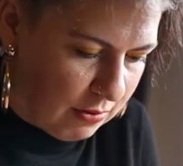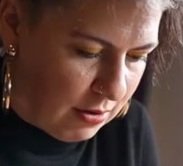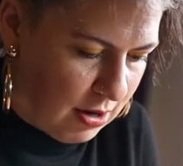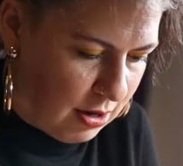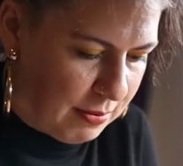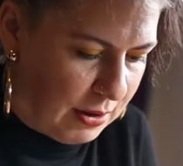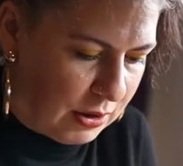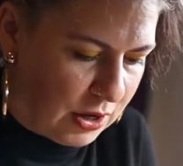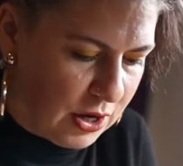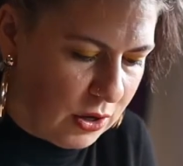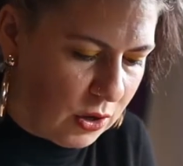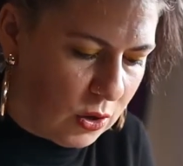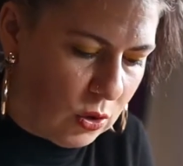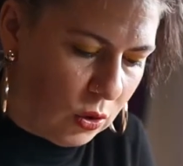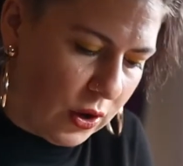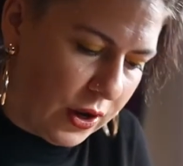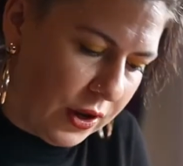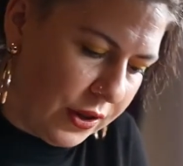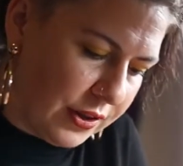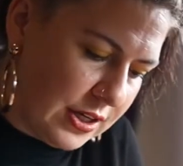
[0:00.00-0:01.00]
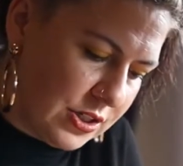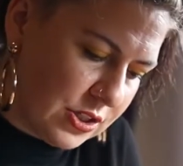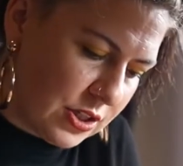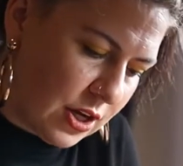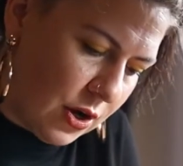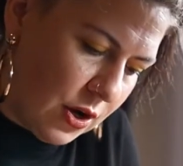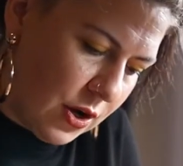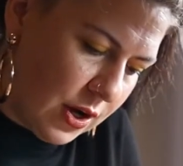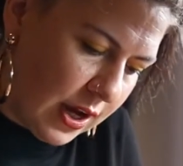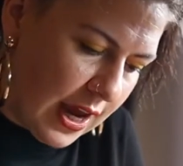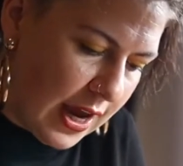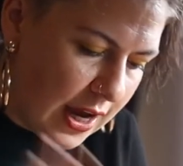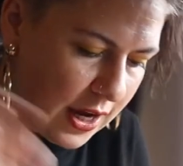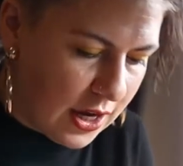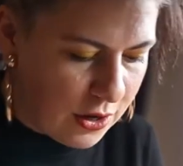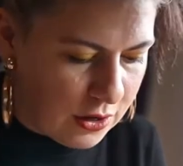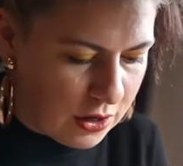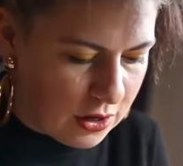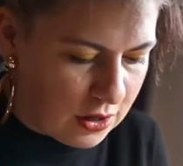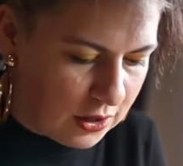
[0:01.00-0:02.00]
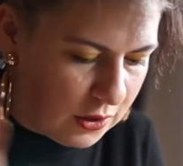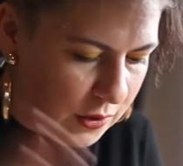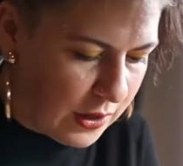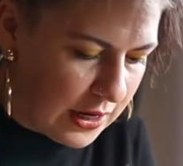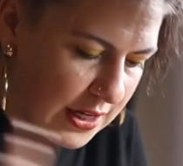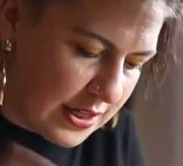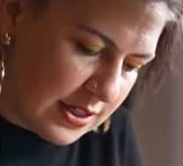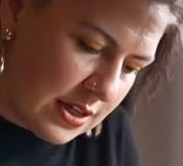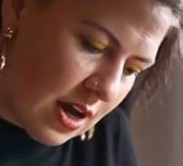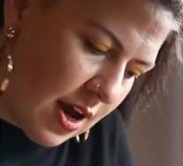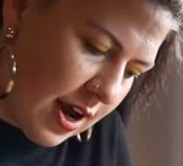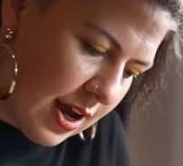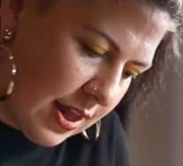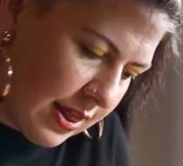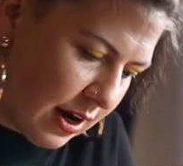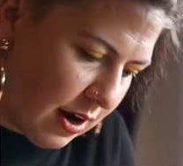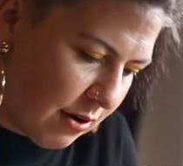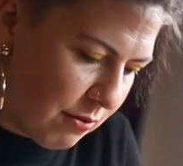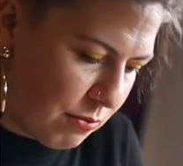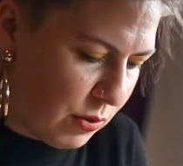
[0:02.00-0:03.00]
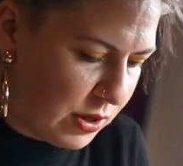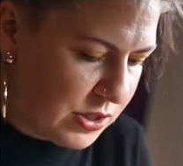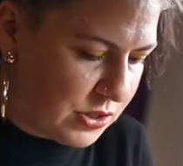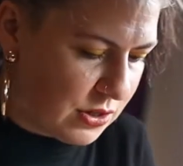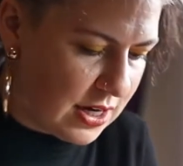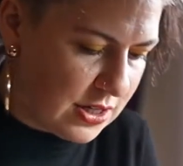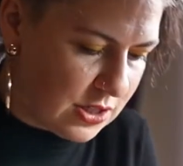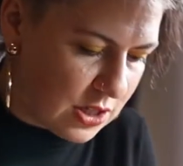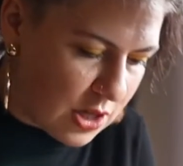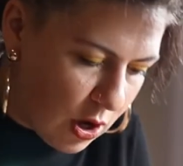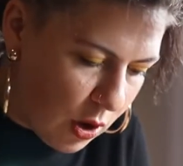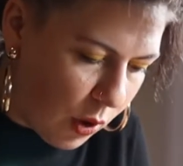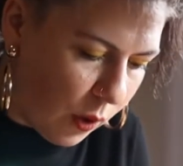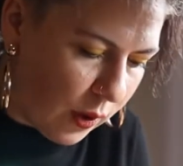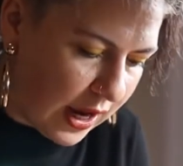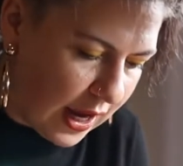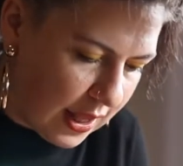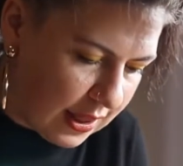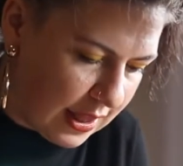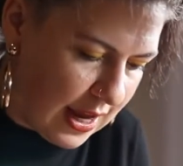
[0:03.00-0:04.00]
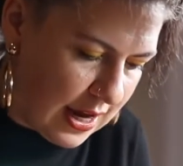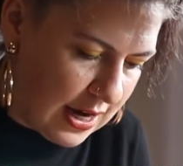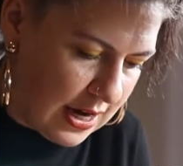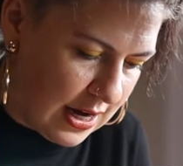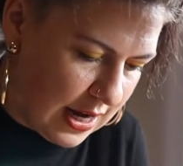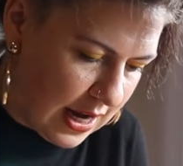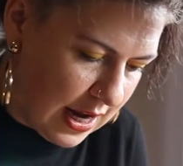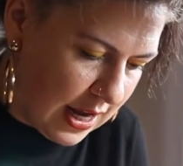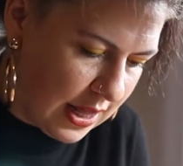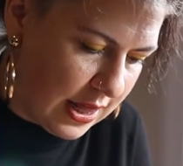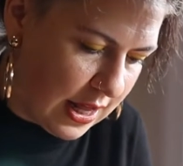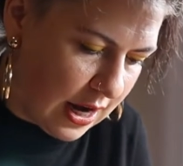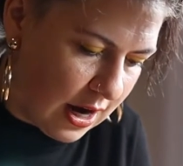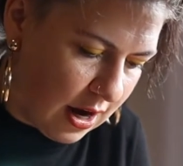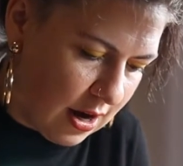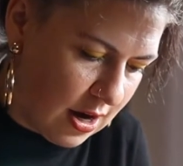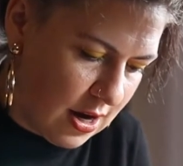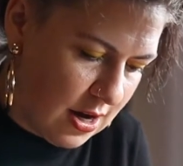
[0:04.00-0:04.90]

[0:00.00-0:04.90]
wrong about cuticle oil. They just go, okay, cuticle oil is on, they're moisturized. No, get that in there.